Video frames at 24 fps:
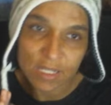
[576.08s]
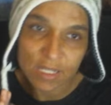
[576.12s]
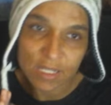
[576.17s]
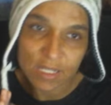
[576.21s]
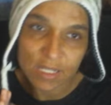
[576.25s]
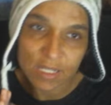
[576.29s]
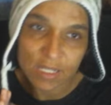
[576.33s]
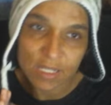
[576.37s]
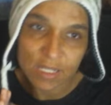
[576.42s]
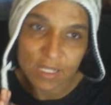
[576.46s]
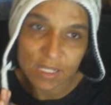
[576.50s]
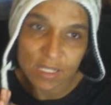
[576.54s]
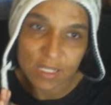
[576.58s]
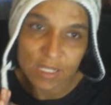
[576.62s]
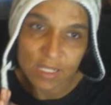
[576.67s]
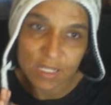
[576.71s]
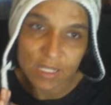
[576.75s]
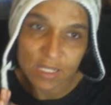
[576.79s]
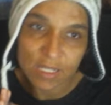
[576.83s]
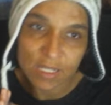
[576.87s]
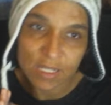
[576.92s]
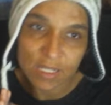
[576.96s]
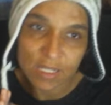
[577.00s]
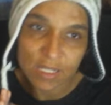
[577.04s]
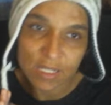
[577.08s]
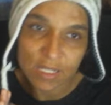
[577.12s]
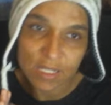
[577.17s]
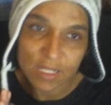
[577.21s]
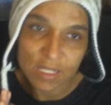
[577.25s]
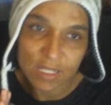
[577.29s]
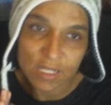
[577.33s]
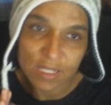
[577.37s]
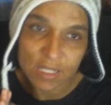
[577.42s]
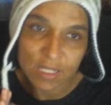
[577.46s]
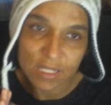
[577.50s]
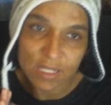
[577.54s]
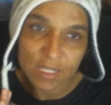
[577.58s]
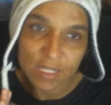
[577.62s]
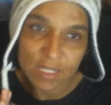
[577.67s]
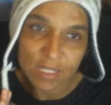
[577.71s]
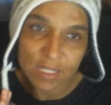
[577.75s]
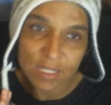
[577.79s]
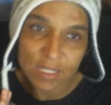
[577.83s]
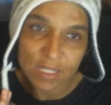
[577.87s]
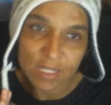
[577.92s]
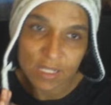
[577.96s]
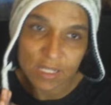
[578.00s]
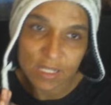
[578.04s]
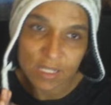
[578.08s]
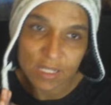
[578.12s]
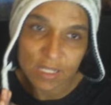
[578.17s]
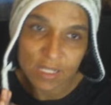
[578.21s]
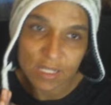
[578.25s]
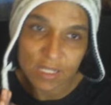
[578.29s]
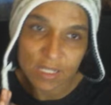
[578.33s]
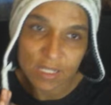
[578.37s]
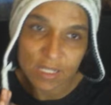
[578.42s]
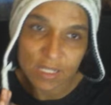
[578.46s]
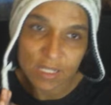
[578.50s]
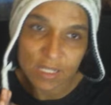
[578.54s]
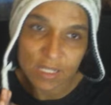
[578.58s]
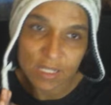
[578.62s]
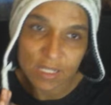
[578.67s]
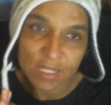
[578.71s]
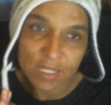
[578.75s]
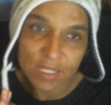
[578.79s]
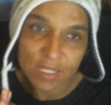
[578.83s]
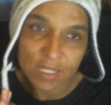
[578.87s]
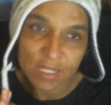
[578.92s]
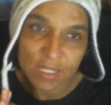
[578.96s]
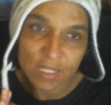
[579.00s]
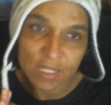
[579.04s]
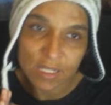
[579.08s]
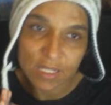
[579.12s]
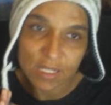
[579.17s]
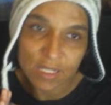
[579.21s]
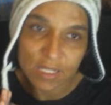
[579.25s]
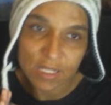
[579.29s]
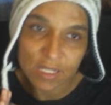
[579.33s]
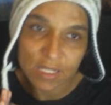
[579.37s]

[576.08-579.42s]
(silence)